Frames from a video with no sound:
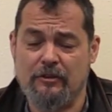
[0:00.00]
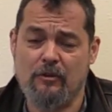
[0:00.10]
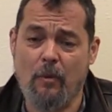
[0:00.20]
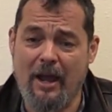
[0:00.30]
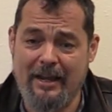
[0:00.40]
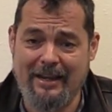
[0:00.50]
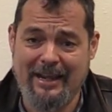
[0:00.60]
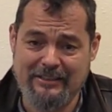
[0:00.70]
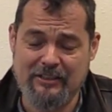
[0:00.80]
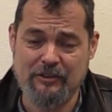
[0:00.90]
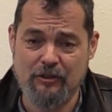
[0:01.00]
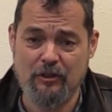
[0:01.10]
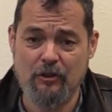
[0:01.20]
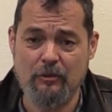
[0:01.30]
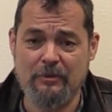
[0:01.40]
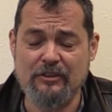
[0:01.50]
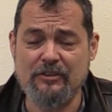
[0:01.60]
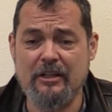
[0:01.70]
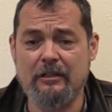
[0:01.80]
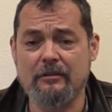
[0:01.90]
is the way it enters the human
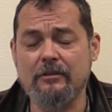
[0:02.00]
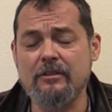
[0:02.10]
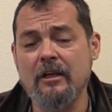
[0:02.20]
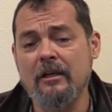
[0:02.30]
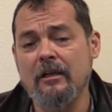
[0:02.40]
cells.